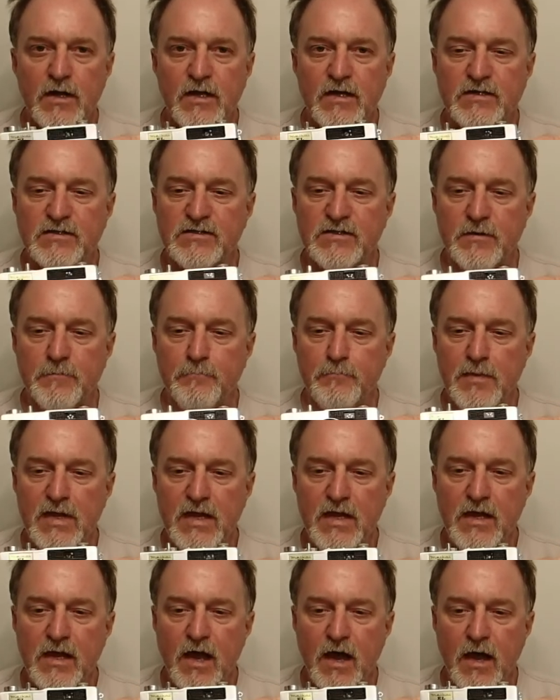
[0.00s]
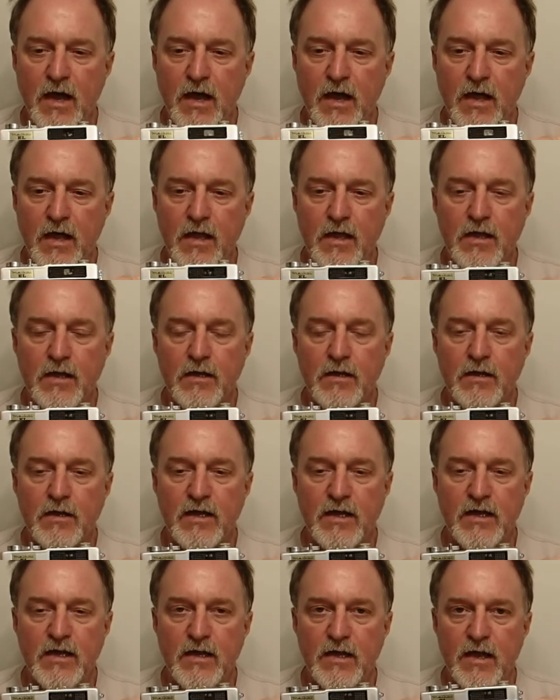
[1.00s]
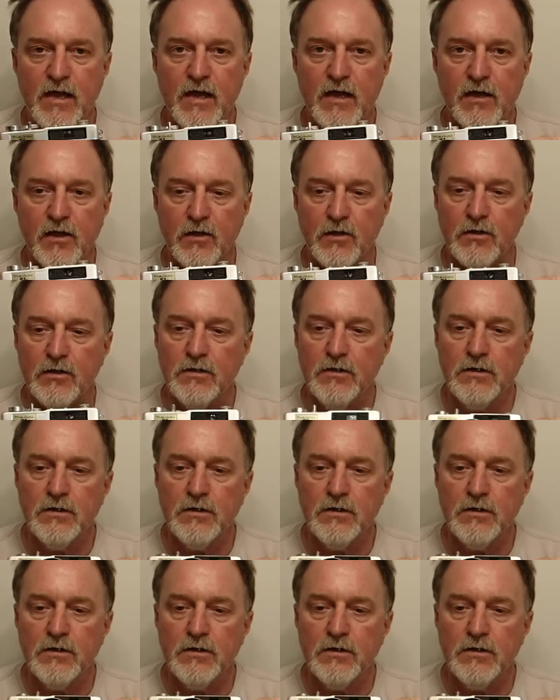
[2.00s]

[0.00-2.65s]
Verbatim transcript: is the Meikai EL.